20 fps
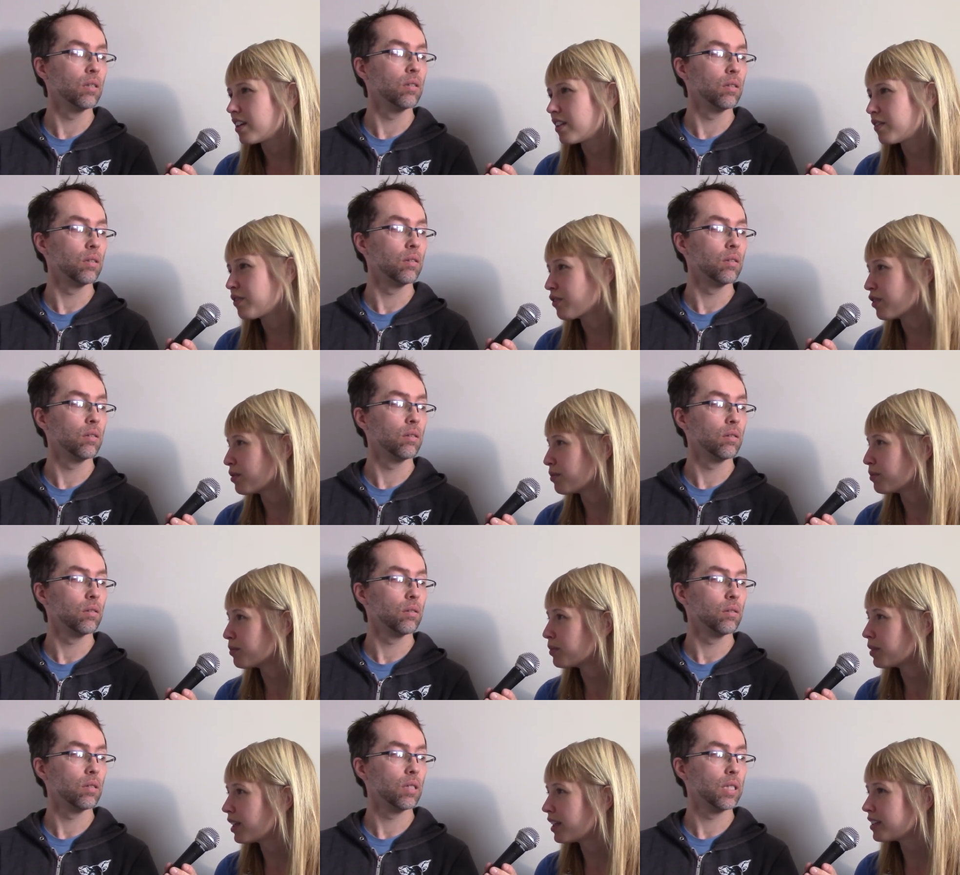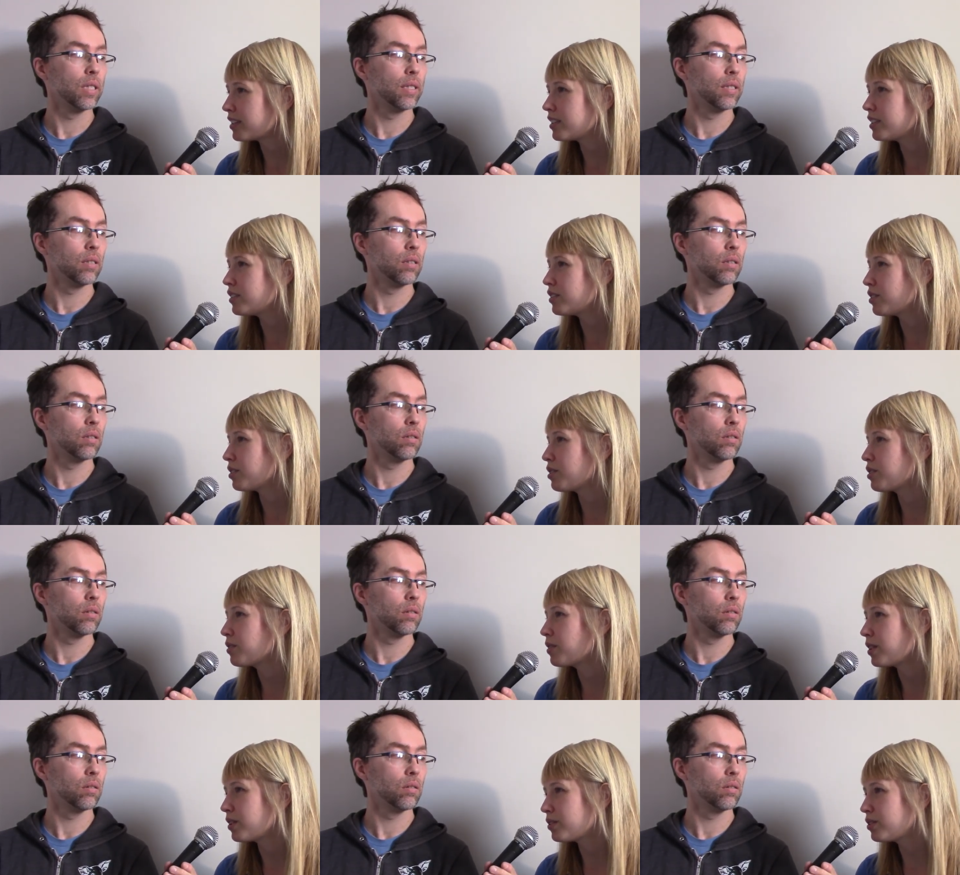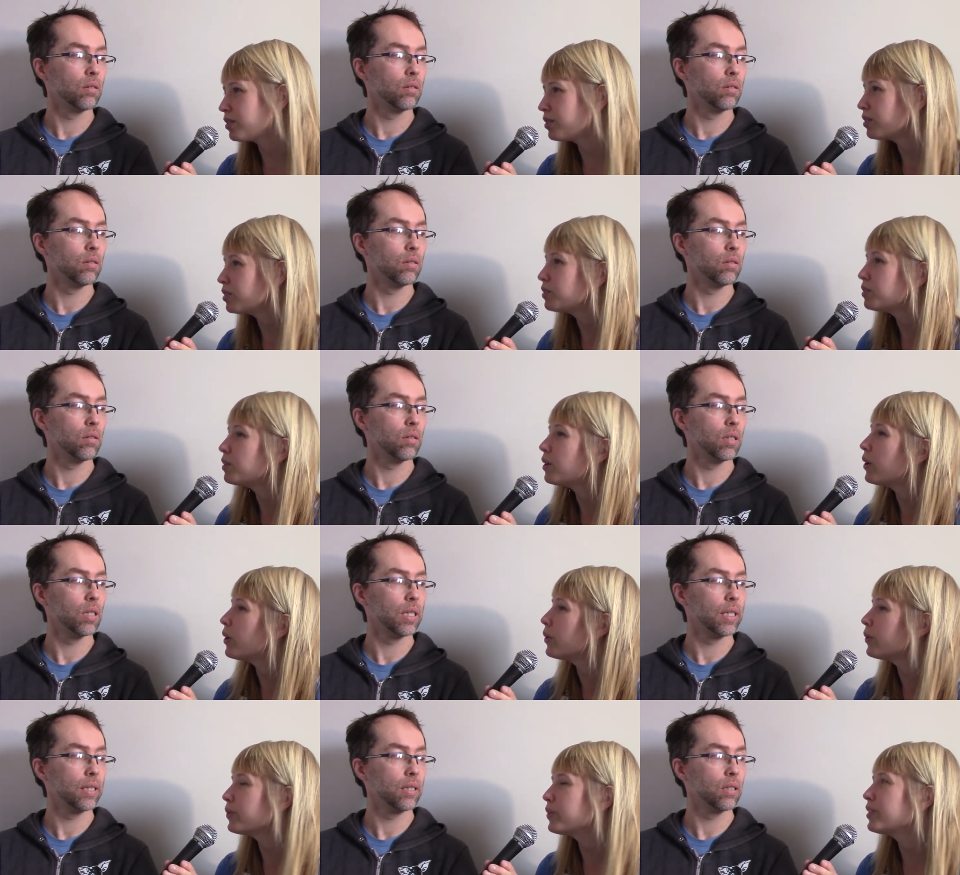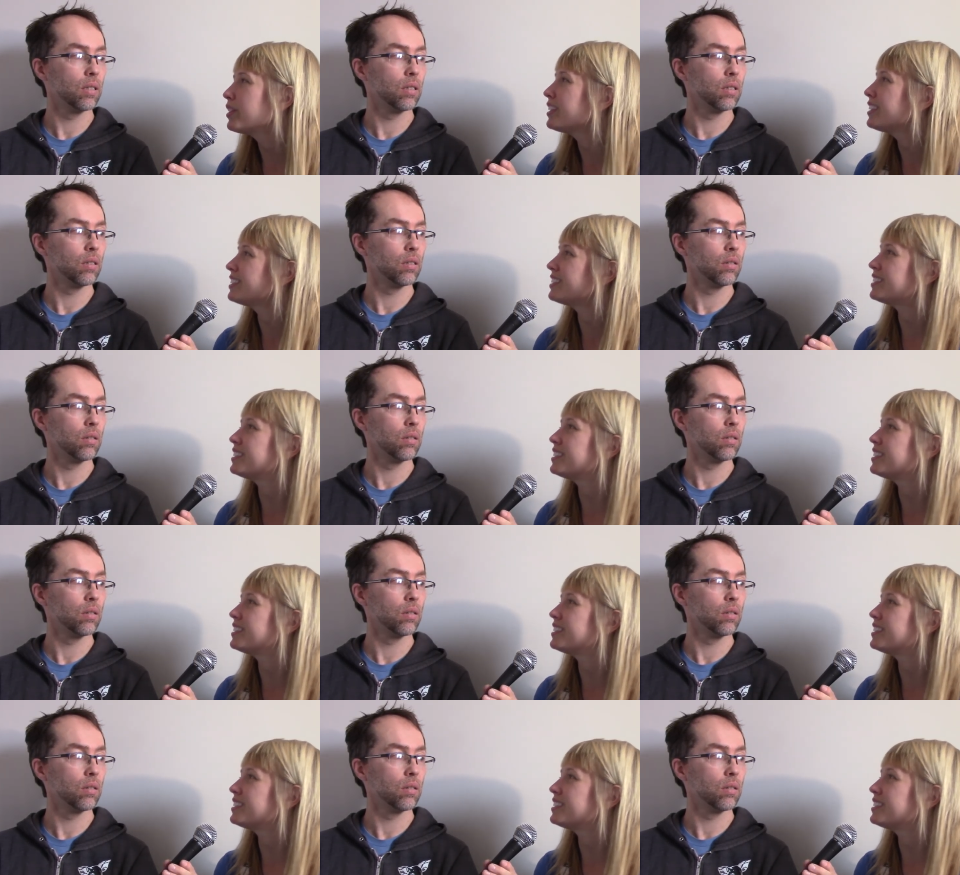Speaker 1: From London to Toronto, you only